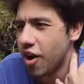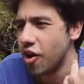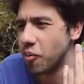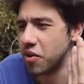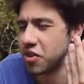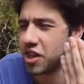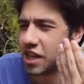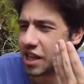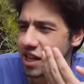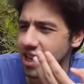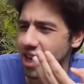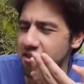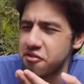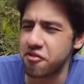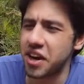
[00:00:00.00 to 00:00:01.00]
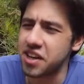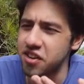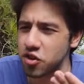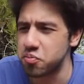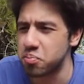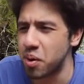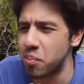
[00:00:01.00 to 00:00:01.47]
when the
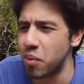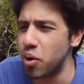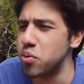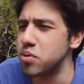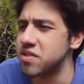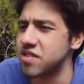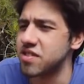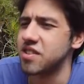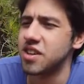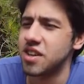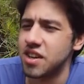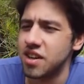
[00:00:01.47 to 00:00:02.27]
effect of promote